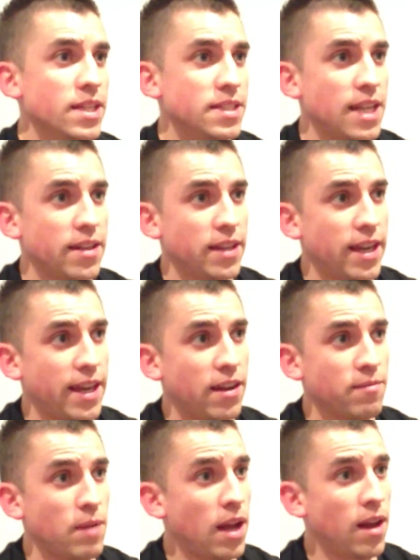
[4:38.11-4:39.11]
down there,
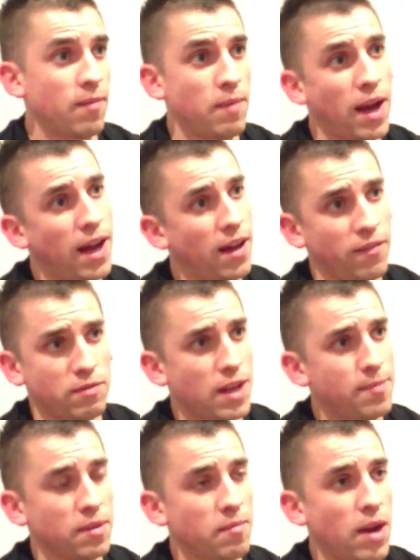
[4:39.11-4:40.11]
and I have a
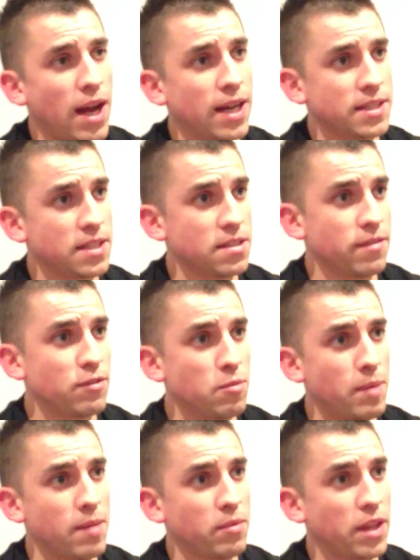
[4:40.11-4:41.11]
couple of my aunties, a few
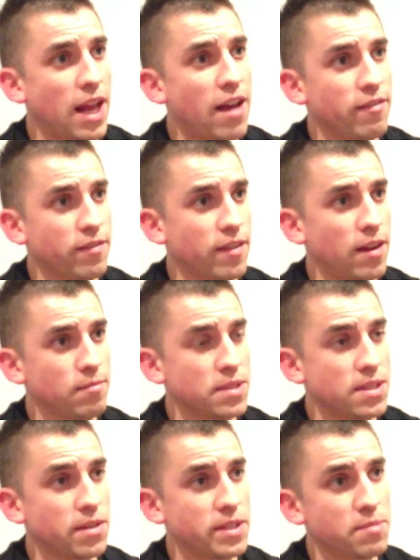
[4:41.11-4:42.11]
people that have
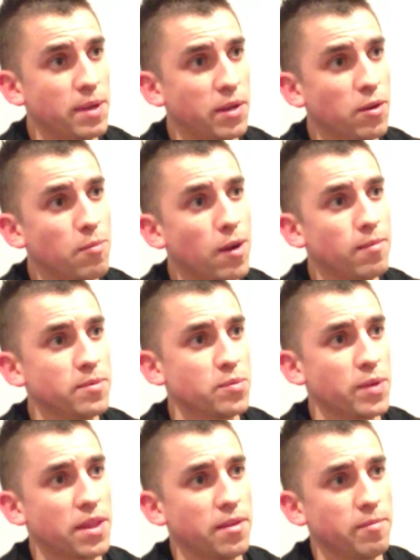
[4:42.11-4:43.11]
serious medical problems
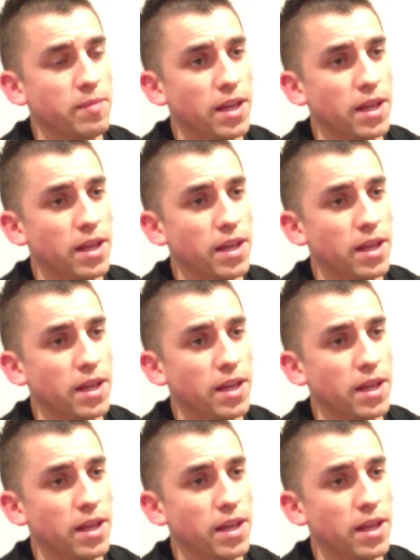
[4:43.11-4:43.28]
with them.